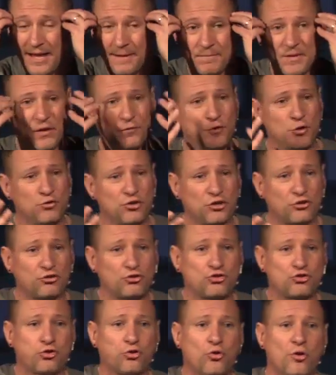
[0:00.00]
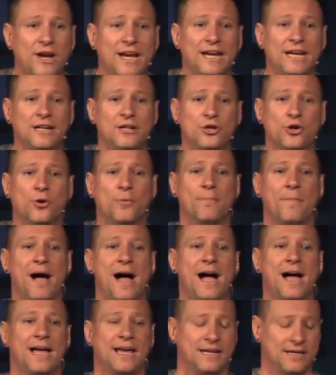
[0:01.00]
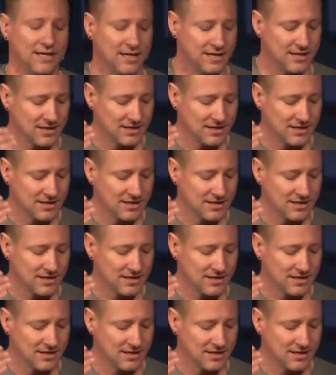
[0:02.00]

if you just train your mind